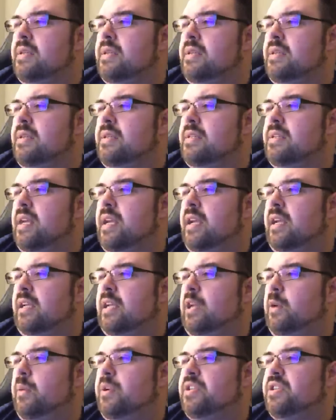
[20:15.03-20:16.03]
Saying
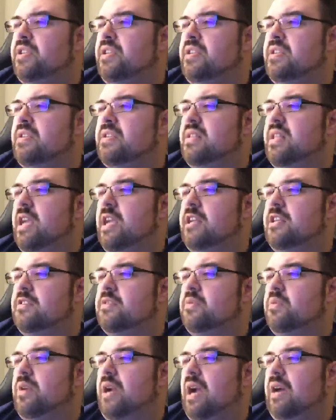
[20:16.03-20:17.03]
he wishes things
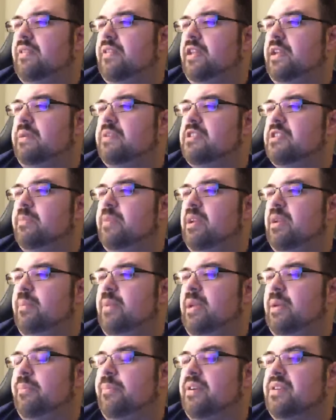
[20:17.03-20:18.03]
were how they used to be.
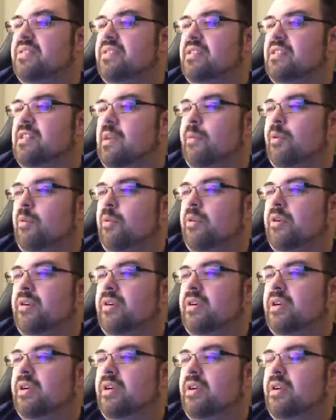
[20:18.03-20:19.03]
Being president is a lot more
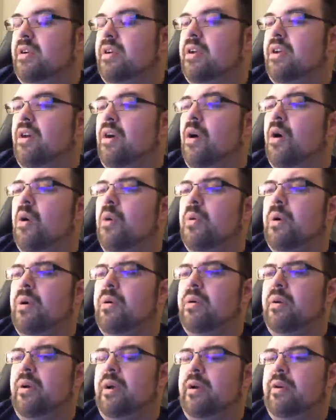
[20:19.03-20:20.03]
work. Oh,
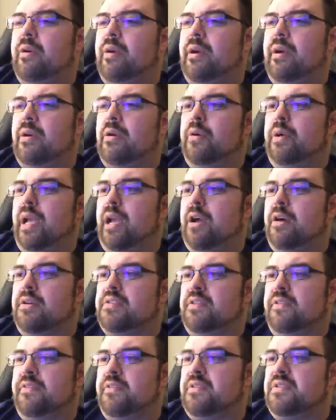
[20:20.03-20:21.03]
right. Okay,
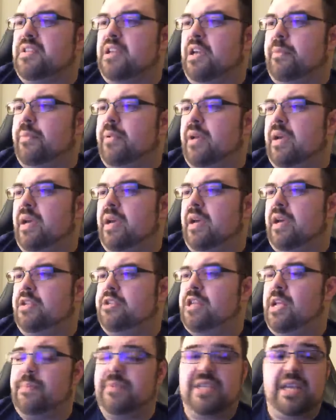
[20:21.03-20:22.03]
also, first up,
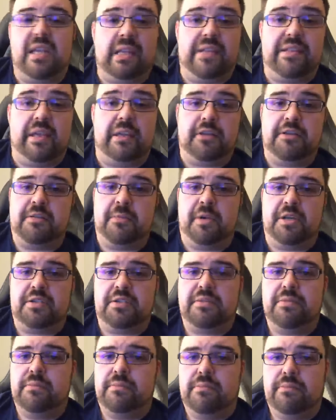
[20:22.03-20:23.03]
James Kelly, thank you so
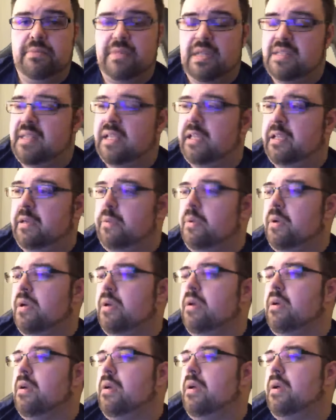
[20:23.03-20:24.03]
much. Thank you.
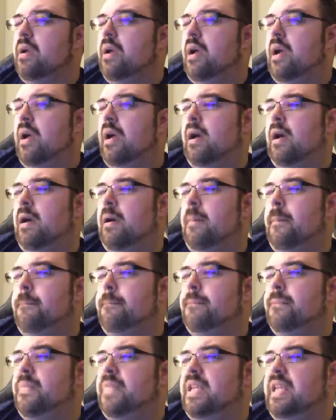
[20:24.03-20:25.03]

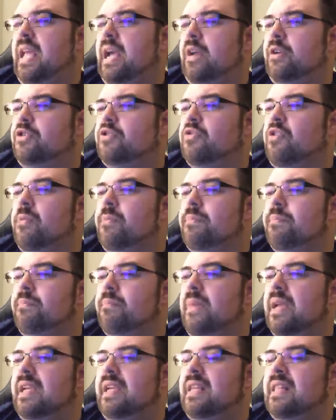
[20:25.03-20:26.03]
Yeah, Trump
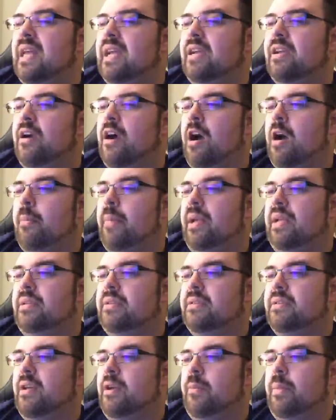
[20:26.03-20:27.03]
making that
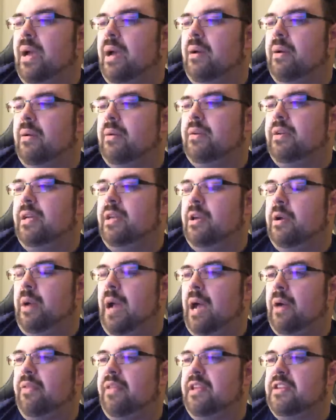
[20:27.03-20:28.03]
comment about,
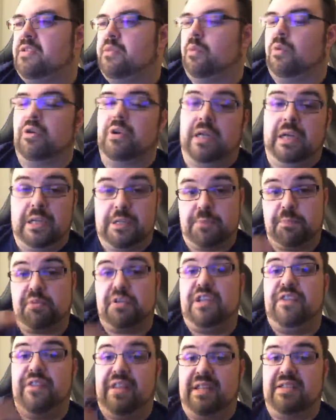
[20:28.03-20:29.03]
how things were in his
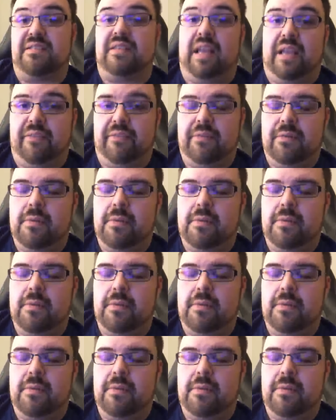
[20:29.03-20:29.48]
previous life